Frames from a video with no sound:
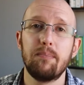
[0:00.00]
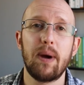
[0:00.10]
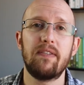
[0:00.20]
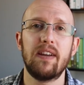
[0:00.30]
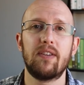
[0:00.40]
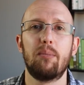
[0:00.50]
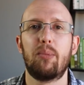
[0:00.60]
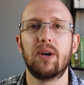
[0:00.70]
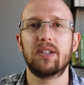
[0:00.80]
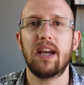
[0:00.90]
My favorite
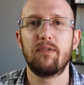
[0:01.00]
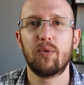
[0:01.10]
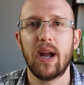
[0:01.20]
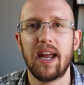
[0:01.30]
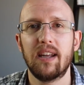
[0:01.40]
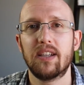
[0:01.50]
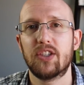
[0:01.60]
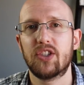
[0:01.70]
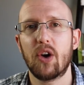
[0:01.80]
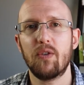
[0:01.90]
books I've read
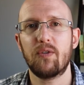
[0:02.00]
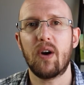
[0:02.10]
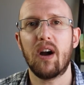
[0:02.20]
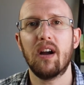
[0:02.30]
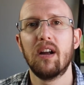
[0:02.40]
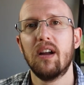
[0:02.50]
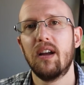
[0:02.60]
so far